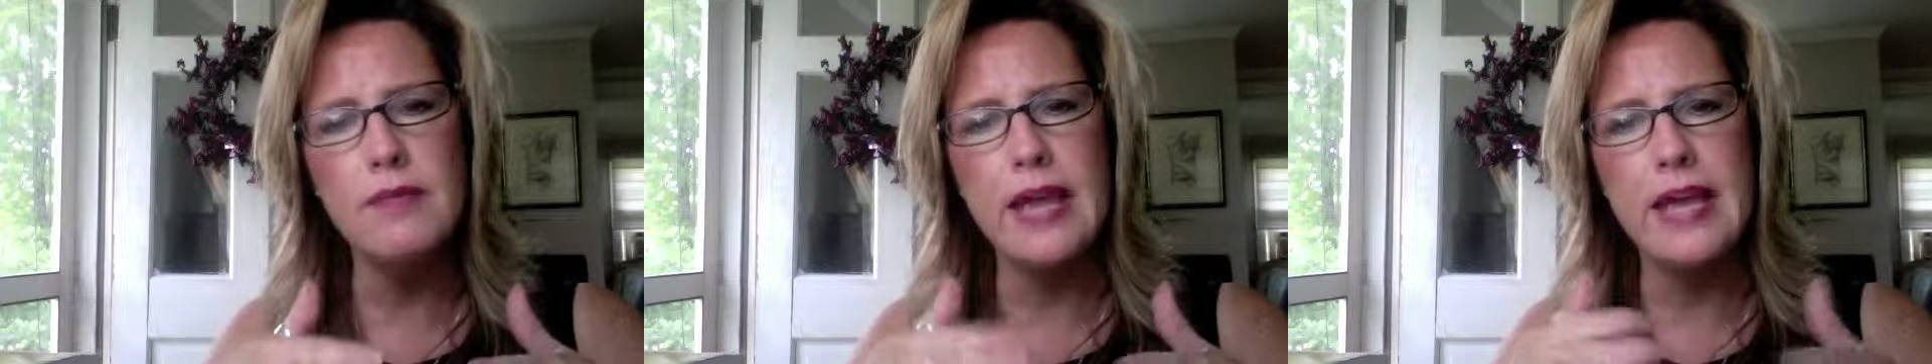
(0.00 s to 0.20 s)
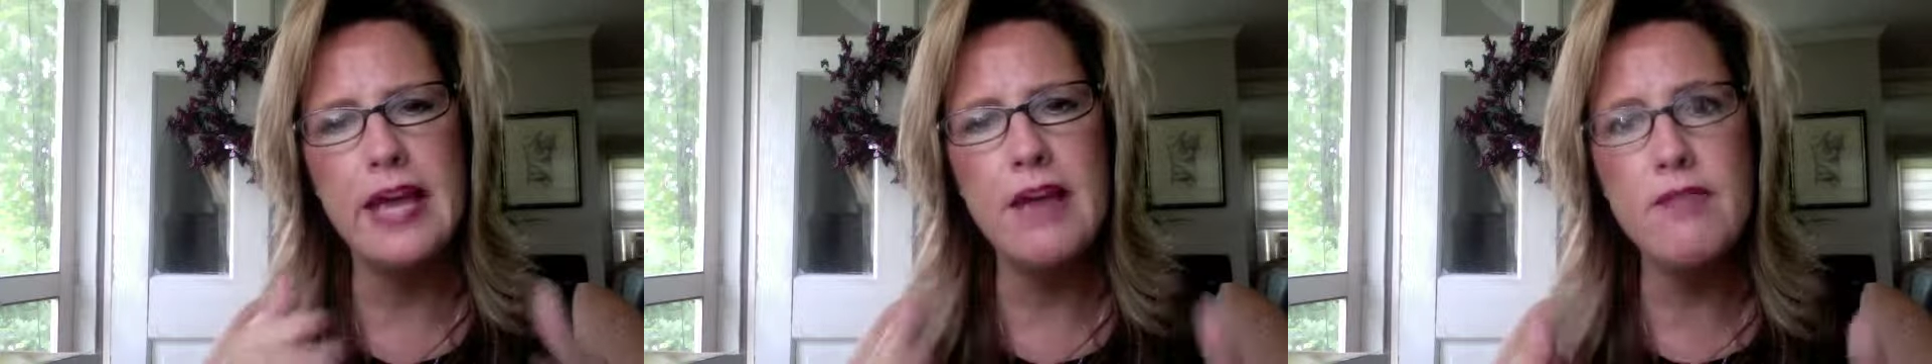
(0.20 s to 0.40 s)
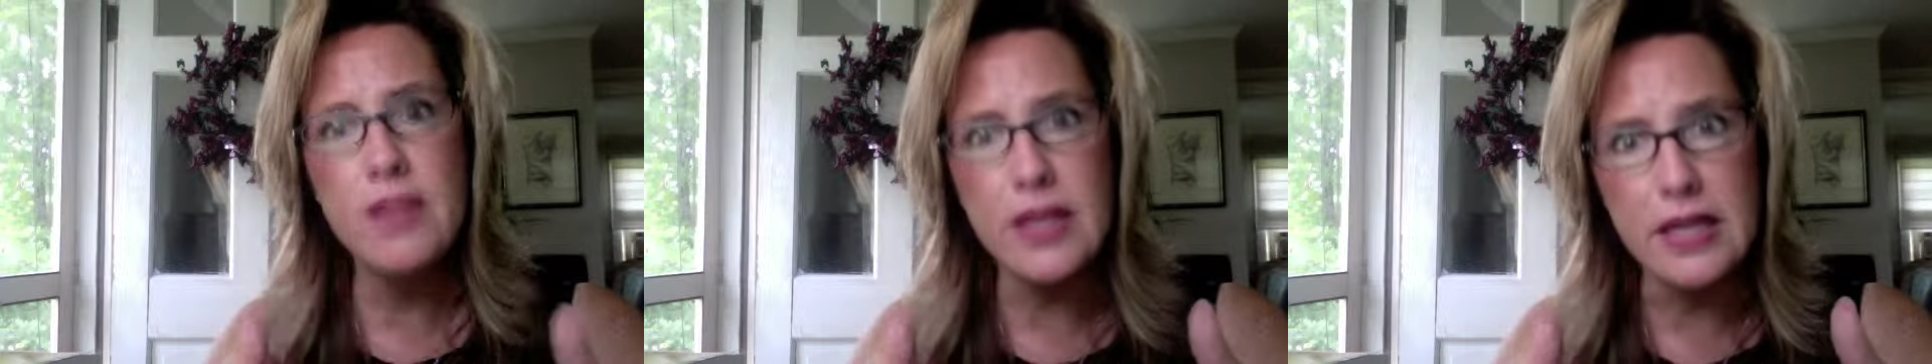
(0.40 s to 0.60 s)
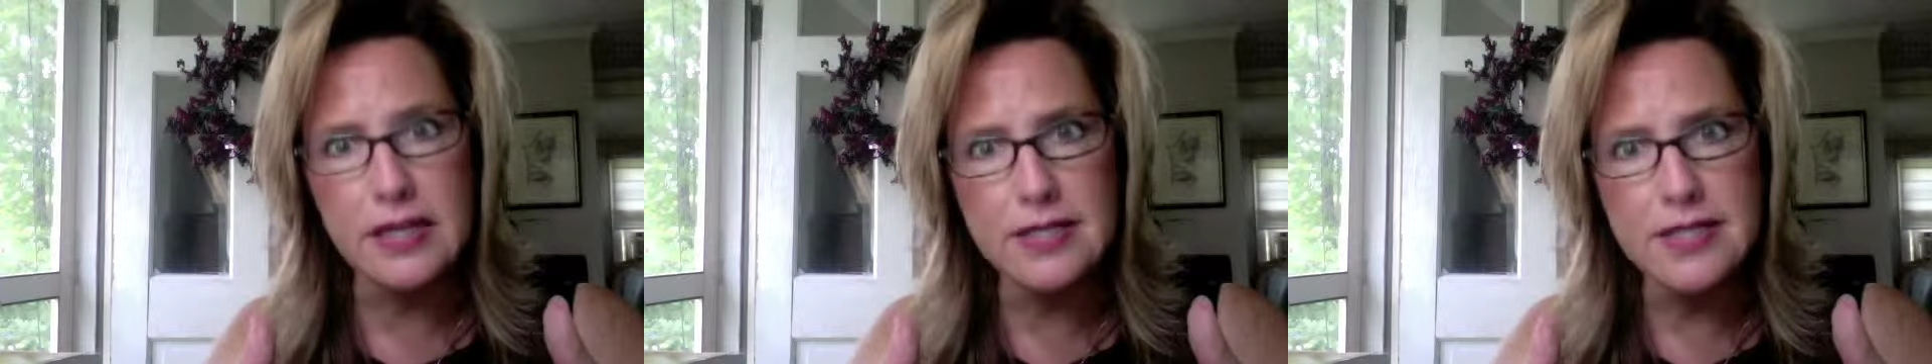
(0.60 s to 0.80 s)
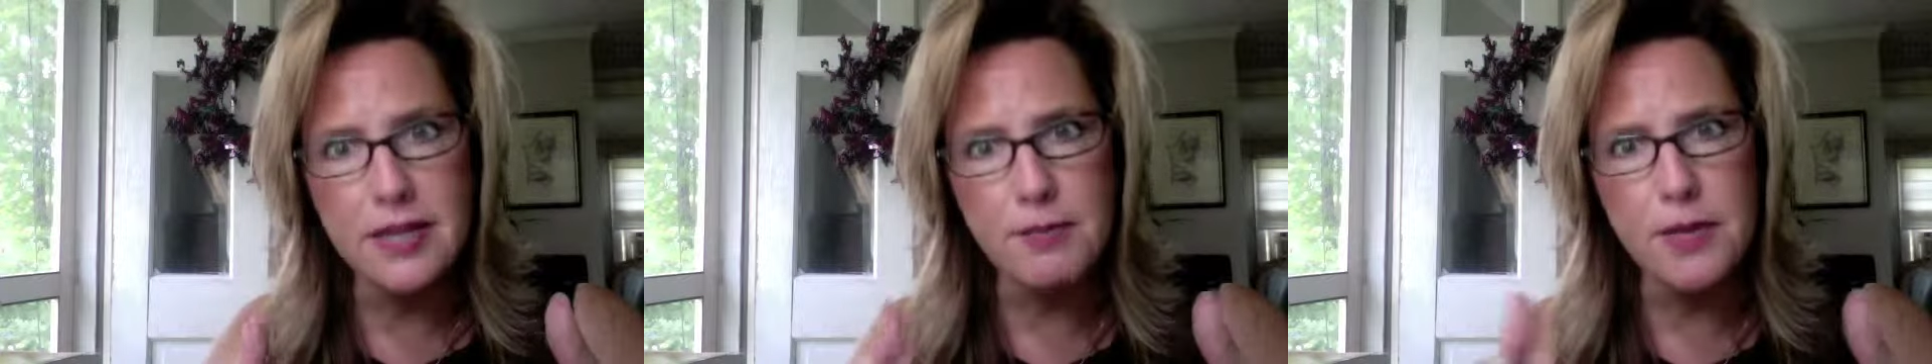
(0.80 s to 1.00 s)

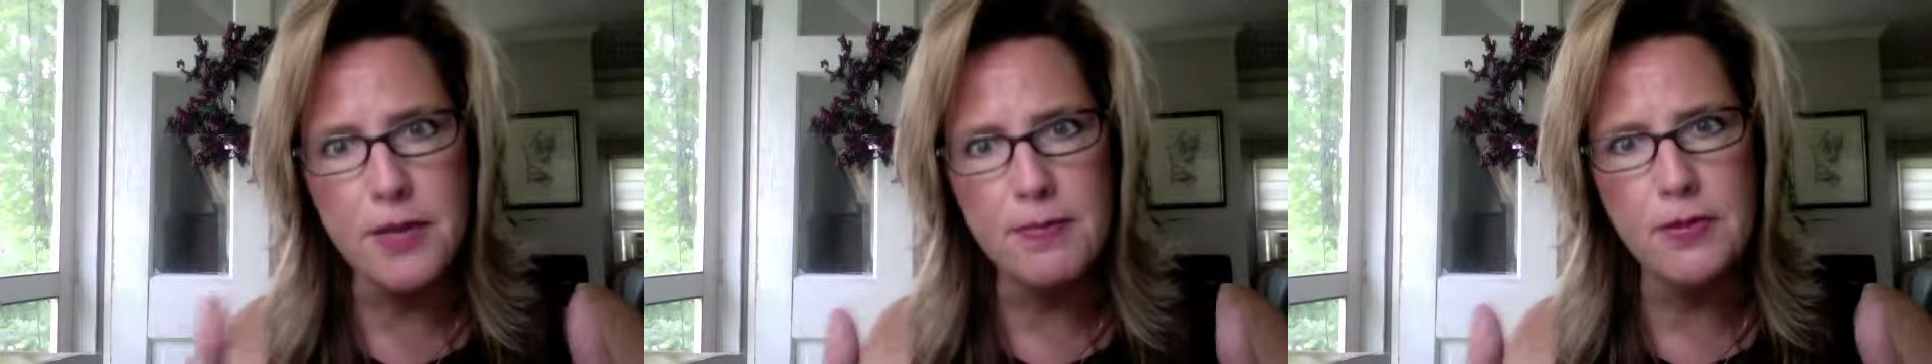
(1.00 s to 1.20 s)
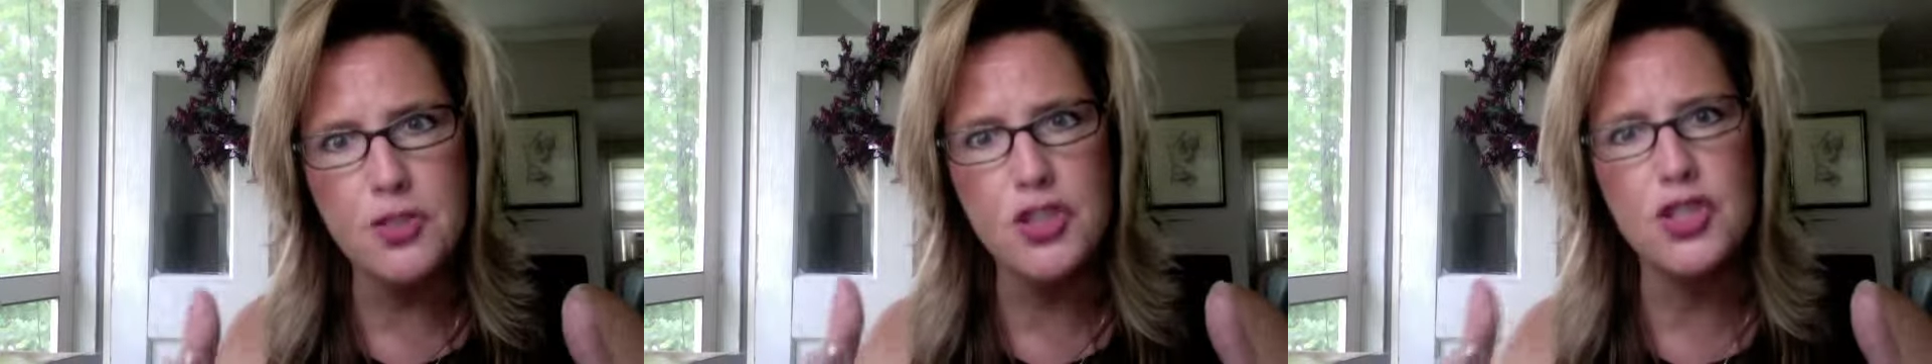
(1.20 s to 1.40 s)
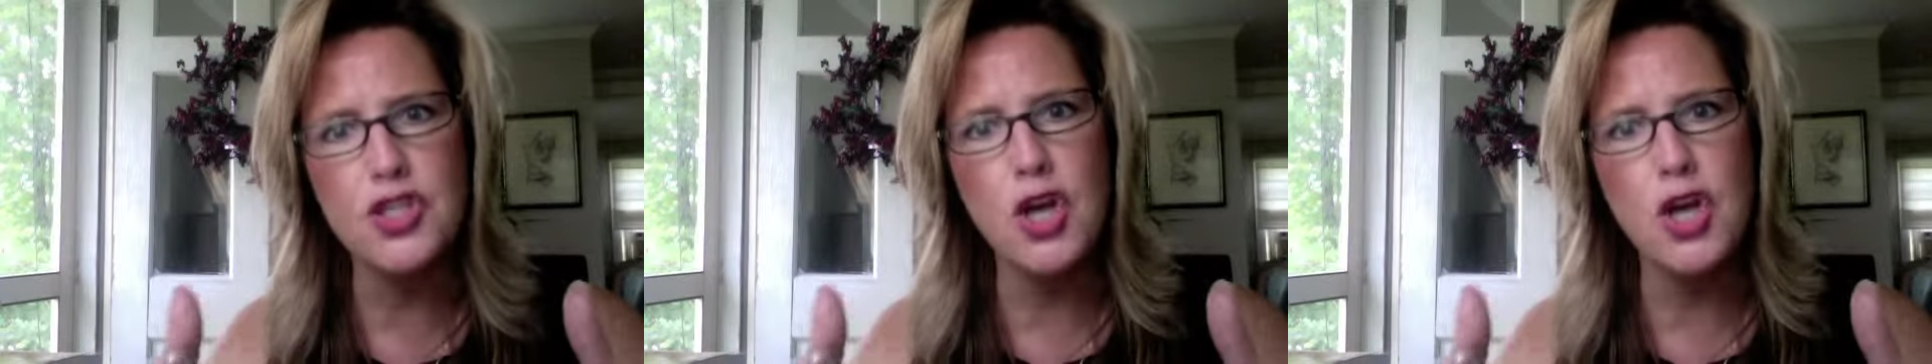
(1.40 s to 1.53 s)
evidence that people just